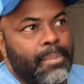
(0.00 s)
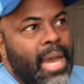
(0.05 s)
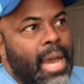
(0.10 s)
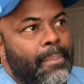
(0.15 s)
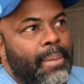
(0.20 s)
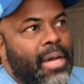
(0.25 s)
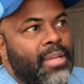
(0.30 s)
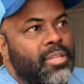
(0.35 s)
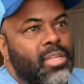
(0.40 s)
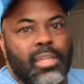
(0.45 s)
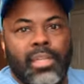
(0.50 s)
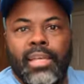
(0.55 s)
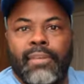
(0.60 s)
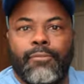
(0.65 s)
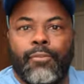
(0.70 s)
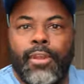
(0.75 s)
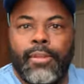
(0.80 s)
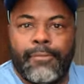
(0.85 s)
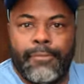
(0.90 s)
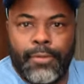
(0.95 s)
How about
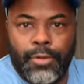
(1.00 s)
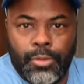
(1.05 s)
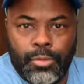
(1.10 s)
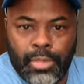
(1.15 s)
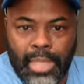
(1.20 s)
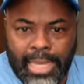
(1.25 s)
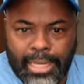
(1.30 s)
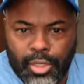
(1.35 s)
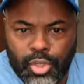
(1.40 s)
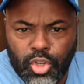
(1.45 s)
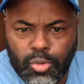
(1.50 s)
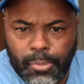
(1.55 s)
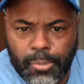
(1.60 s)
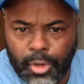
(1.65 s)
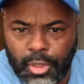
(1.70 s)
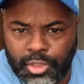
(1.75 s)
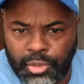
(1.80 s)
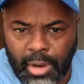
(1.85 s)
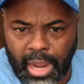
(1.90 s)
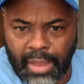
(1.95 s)
delivery food, like
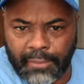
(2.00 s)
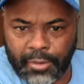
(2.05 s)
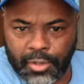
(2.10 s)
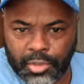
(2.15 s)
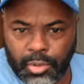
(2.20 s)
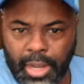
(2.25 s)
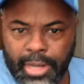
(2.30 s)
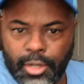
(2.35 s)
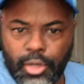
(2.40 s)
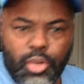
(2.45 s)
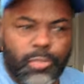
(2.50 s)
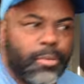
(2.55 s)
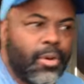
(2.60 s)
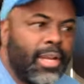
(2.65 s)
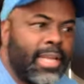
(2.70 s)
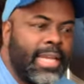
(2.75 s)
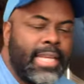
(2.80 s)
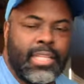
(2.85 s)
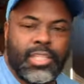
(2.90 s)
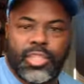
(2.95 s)
Uber drivers, right? Uber
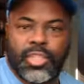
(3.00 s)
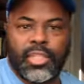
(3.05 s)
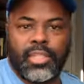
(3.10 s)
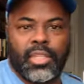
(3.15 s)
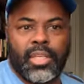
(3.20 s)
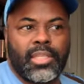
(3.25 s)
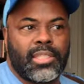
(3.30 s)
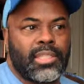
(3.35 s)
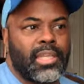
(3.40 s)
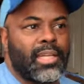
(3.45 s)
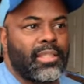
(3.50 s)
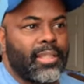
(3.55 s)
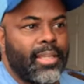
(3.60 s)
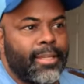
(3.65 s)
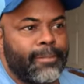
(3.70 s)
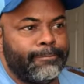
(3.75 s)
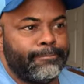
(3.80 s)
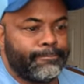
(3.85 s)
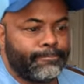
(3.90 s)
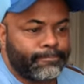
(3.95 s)
Eats and things like
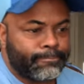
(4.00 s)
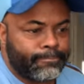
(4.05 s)
that?